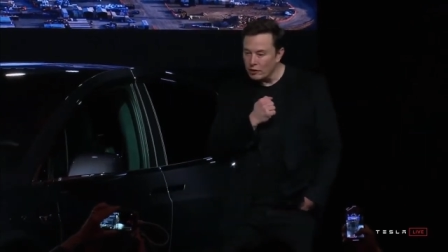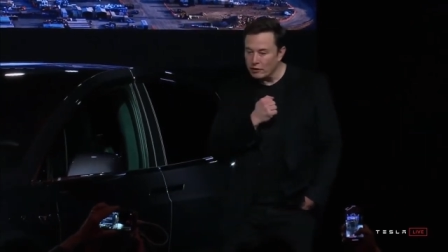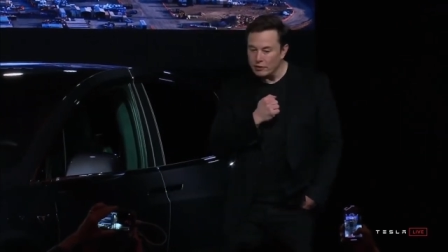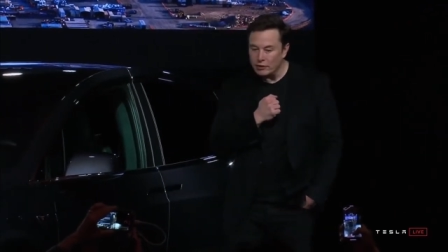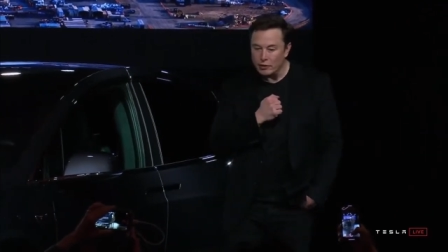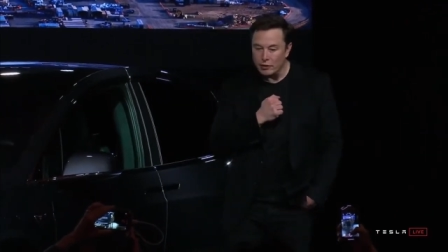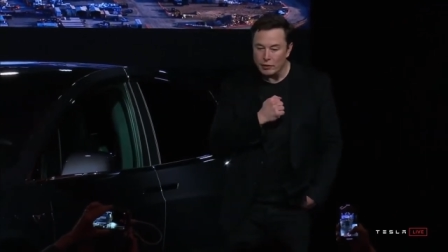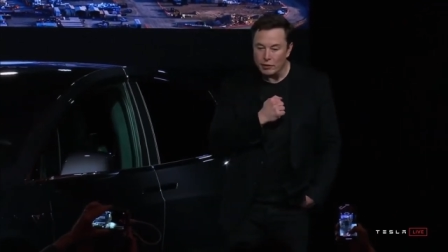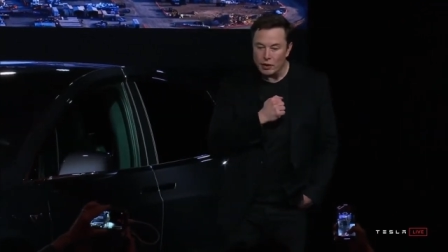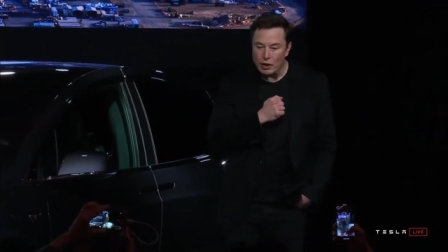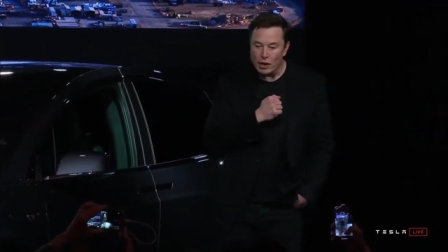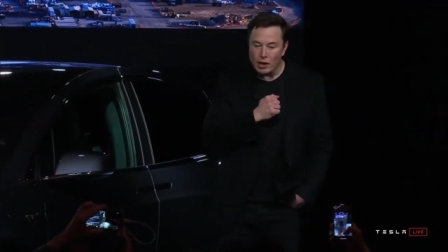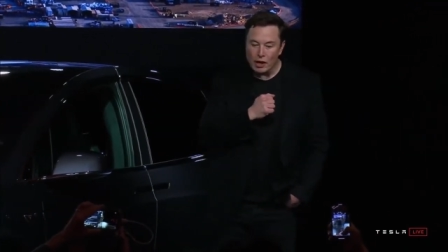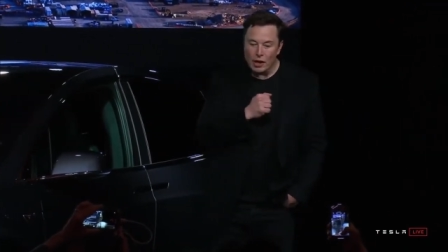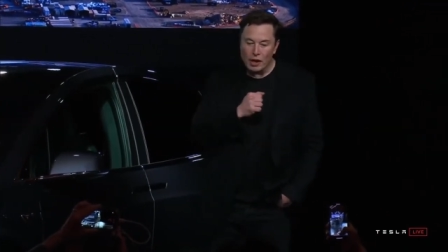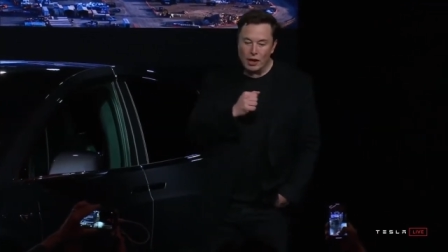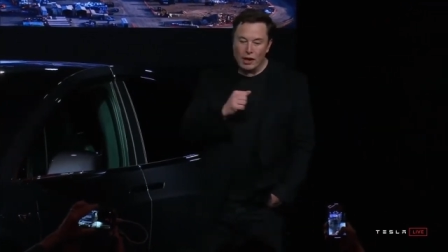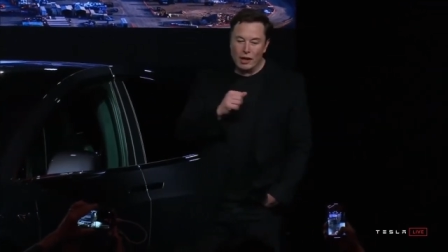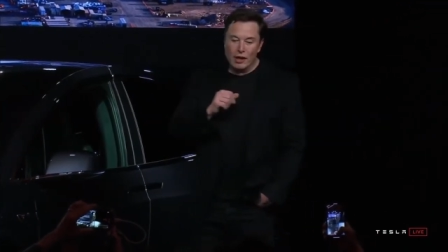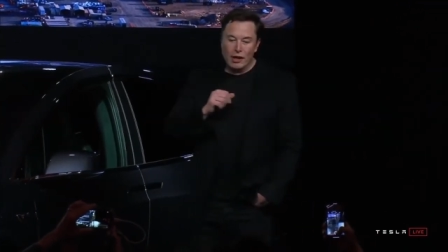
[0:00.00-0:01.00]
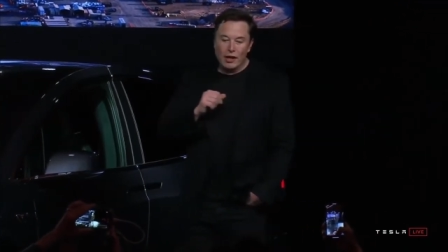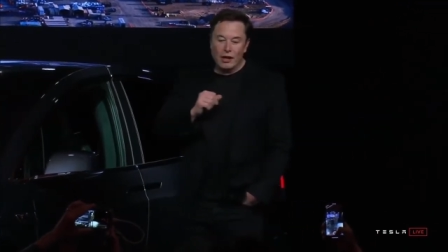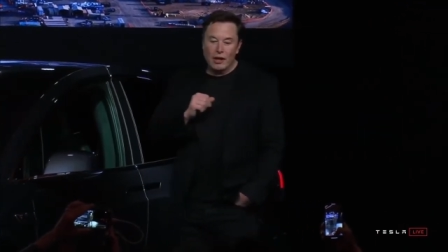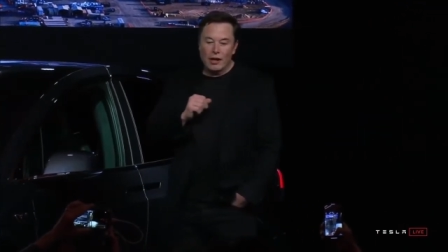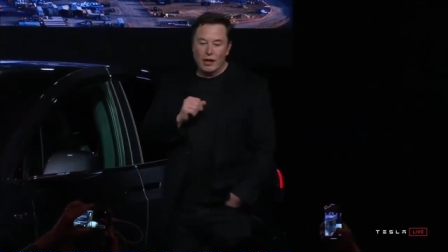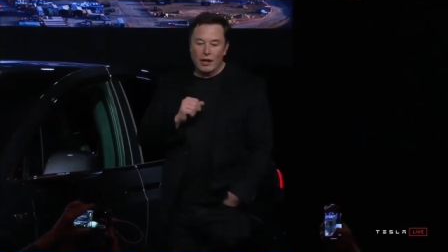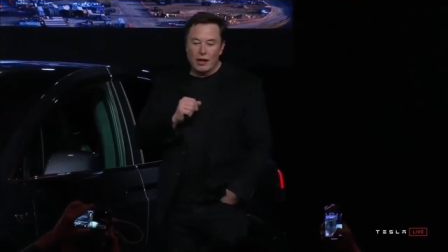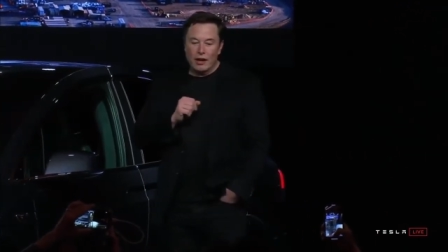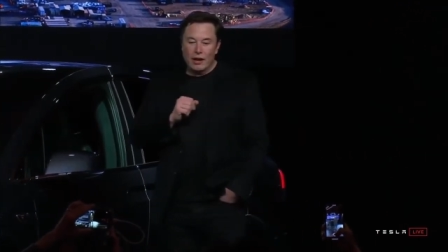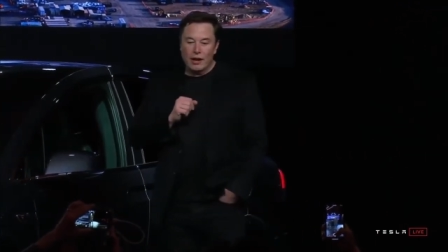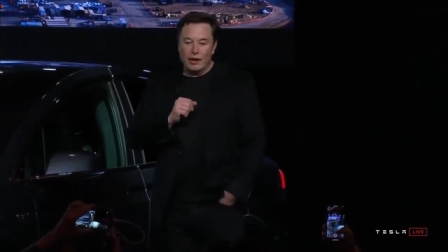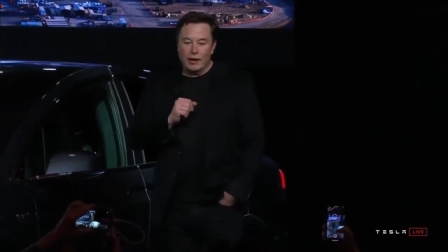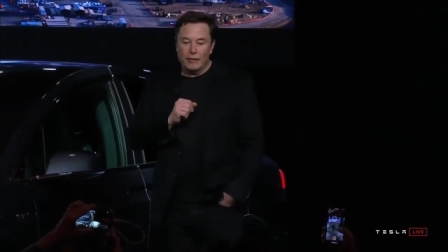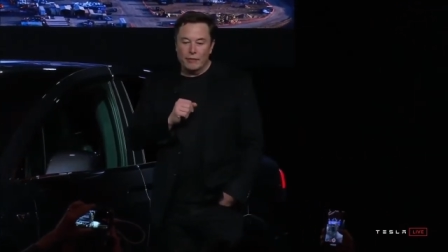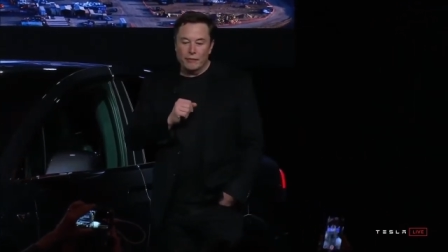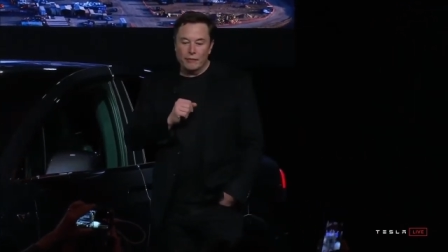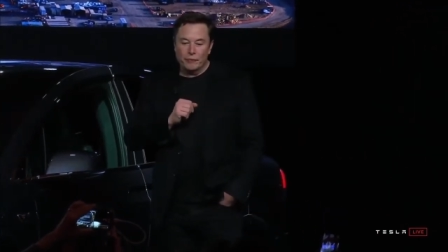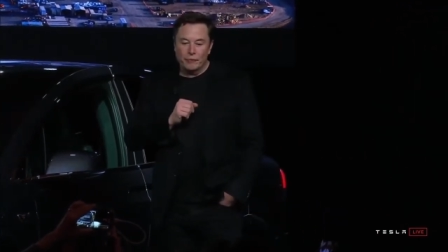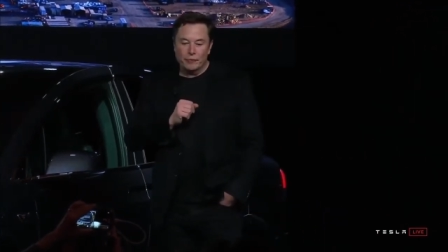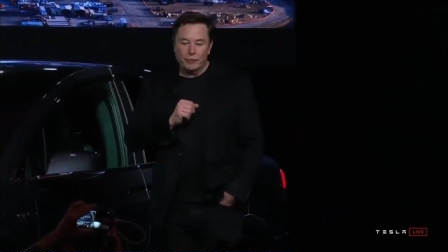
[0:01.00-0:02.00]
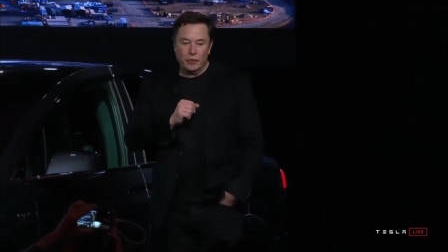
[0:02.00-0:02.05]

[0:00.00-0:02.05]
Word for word: So, um,